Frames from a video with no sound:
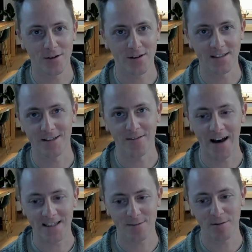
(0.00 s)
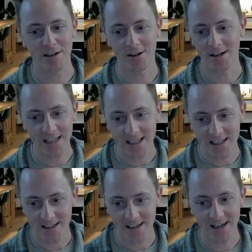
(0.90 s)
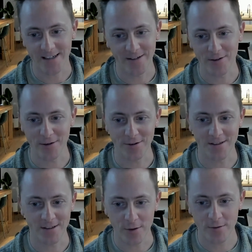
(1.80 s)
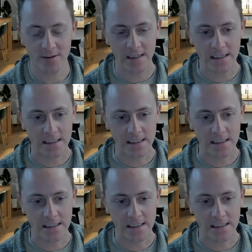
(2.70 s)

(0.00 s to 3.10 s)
this stuff has to be clunky and difficult to use.